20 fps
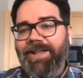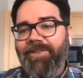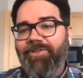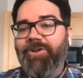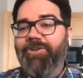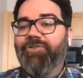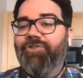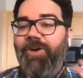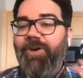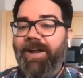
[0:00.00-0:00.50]

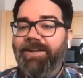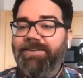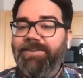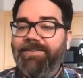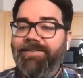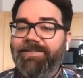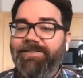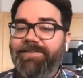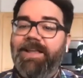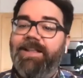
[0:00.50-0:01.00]
they're trying to
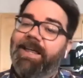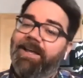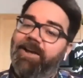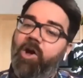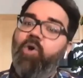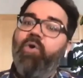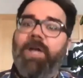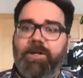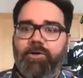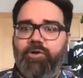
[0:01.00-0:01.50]
say like,
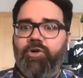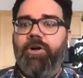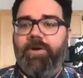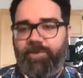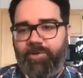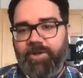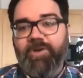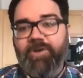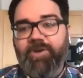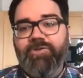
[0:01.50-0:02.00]
okay, look,
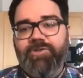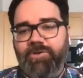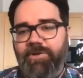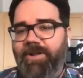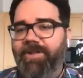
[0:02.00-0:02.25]
they're doing